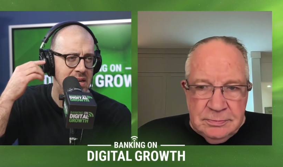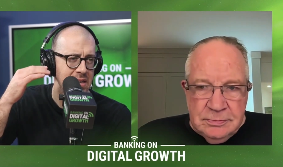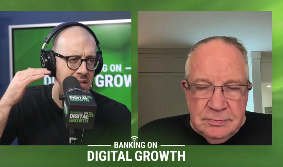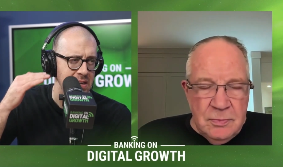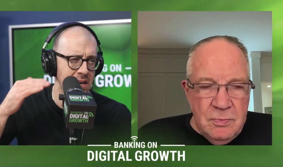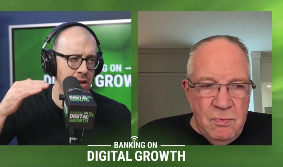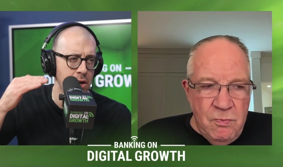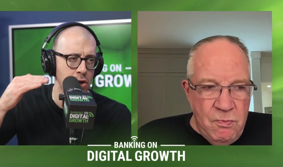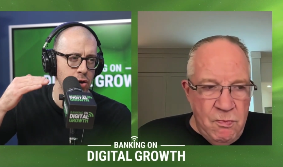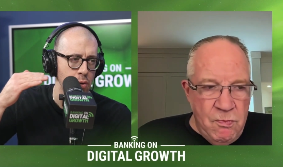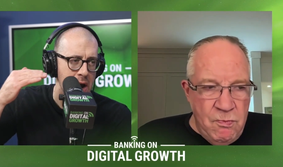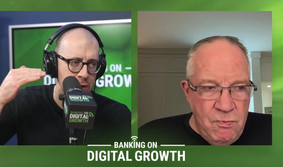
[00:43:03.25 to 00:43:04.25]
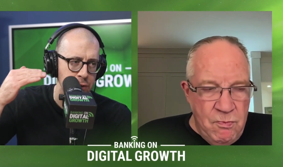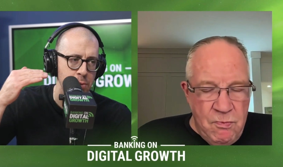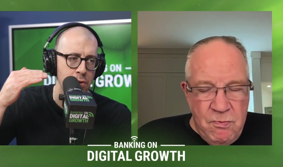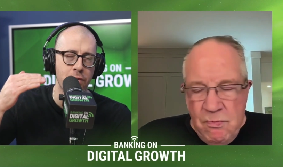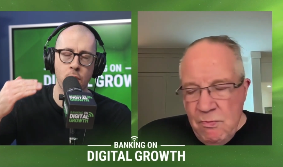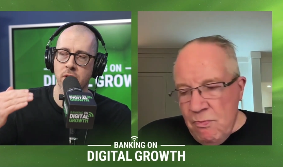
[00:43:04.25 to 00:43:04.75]
Speaker 1: can continue to do as we
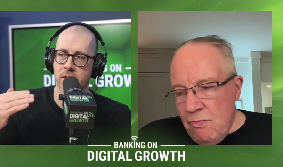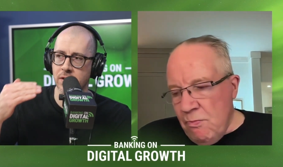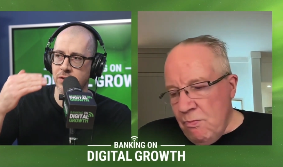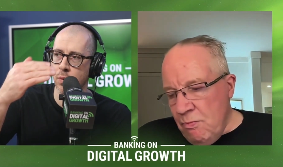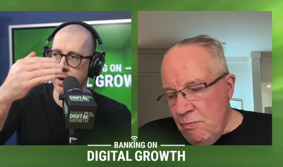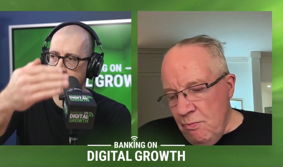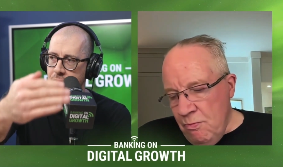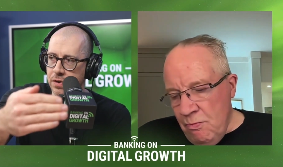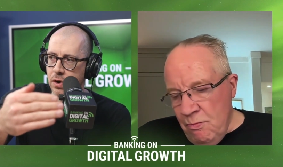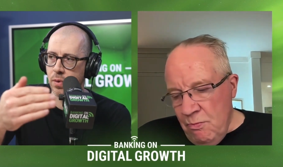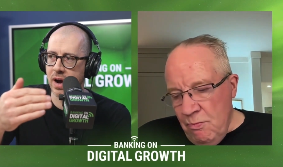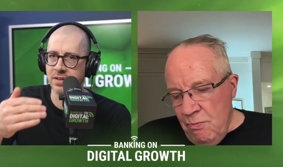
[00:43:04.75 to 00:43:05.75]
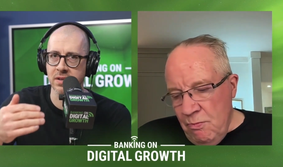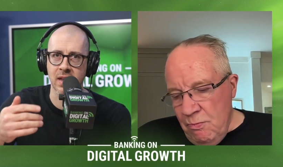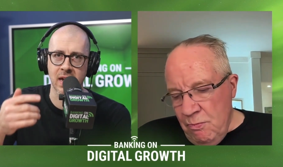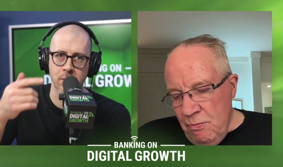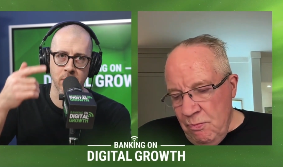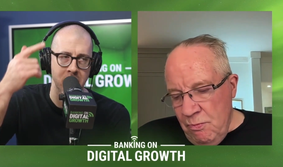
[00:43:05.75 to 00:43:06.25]
move forward to this 2050 horizon
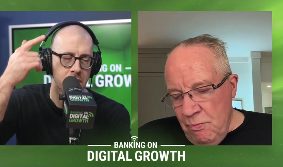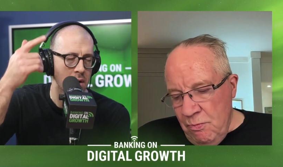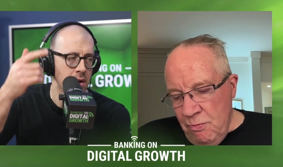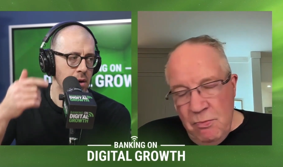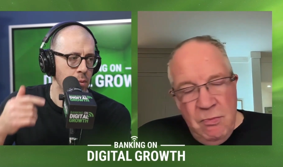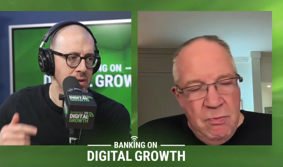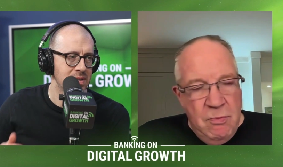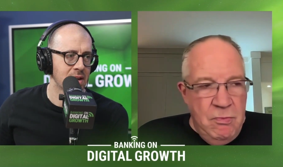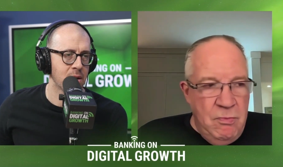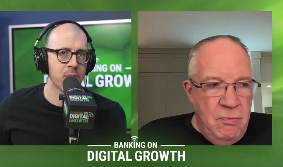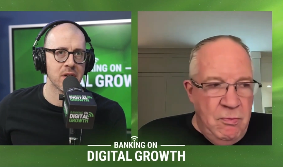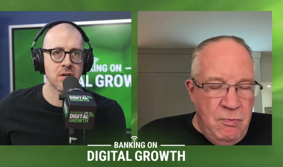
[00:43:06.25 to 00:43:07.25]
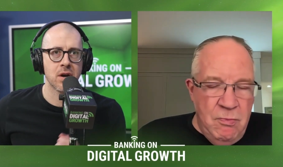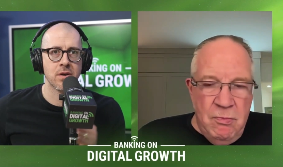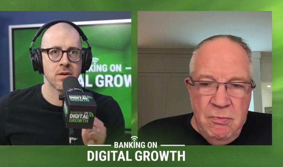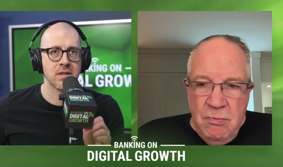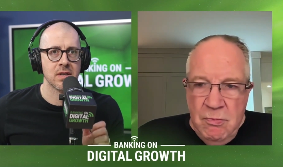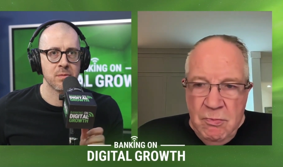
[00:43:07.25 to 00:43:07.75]
line when we celebrate your
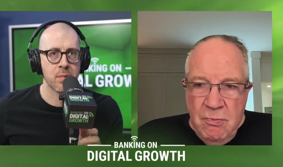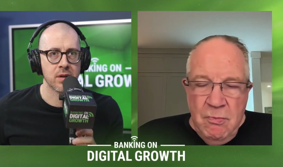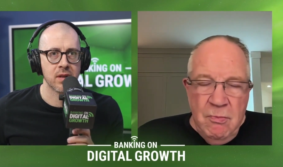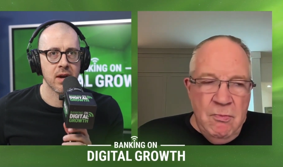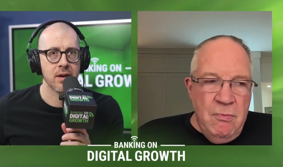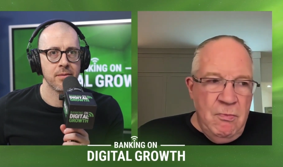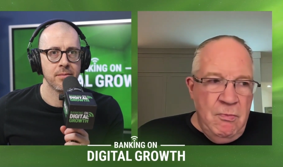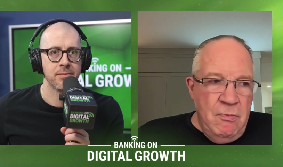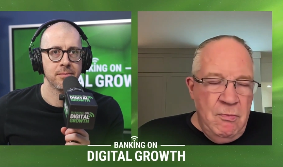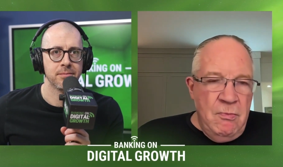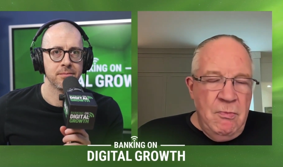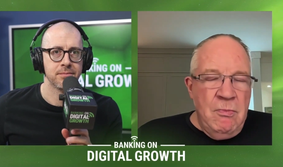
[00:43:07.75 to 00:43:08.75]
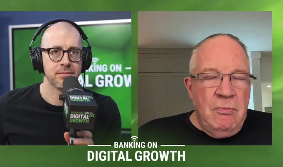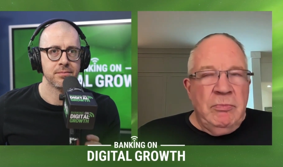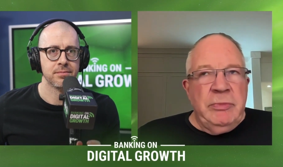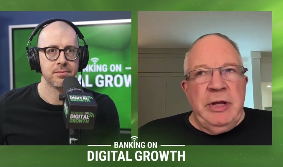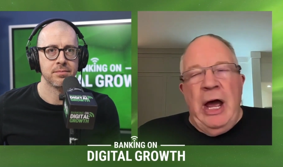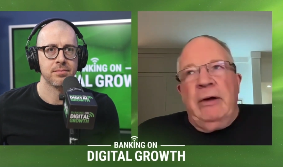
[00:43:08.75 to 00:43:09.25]
106th birthday?
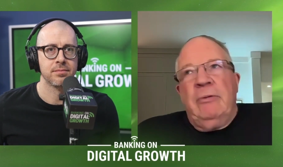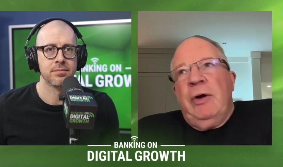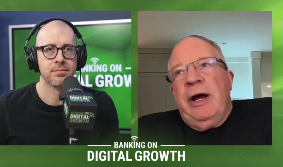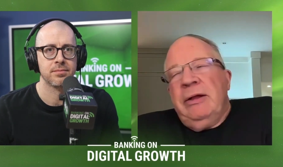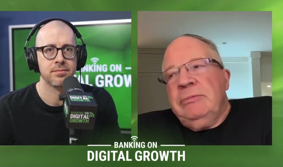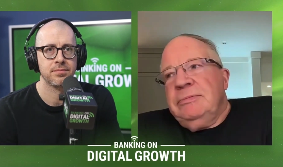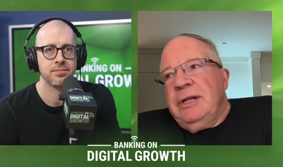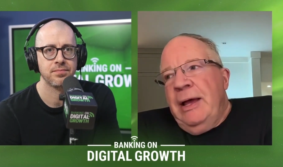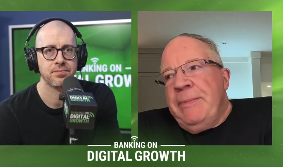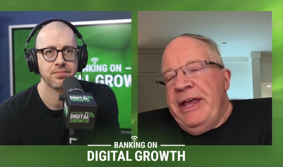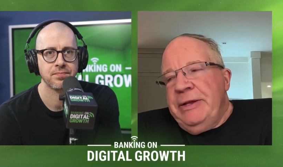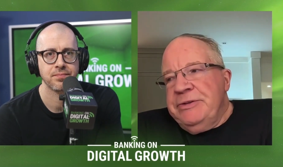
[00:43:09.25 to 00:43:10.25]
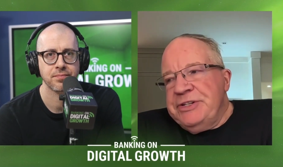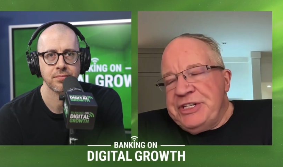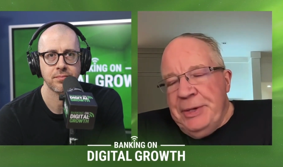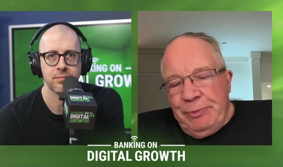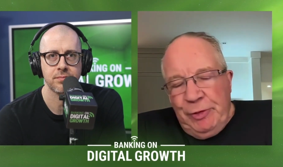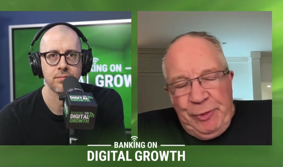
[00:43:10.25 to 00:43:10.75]
Speaker 2: Yeah, well, I mean,
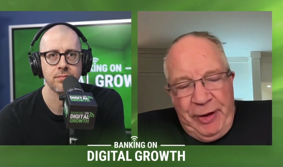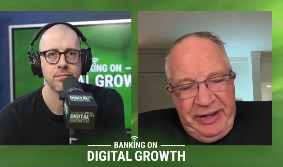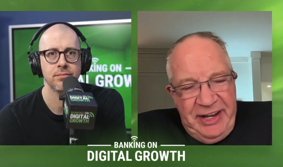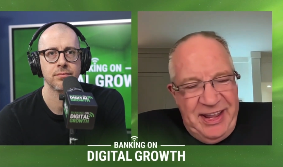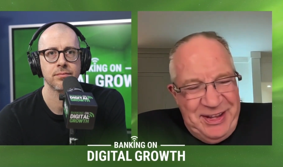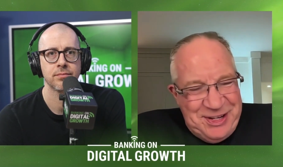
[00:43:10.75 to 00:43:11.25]
simple one.